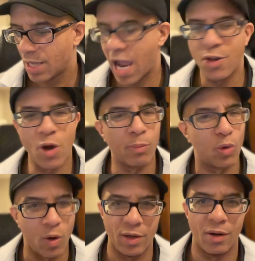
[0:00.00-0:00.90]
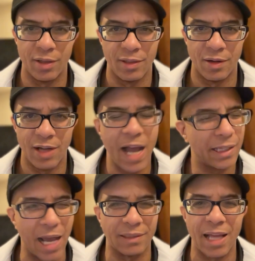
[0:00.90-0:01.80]
I know I'm going I
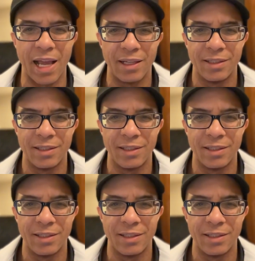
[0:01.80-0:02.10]
got that.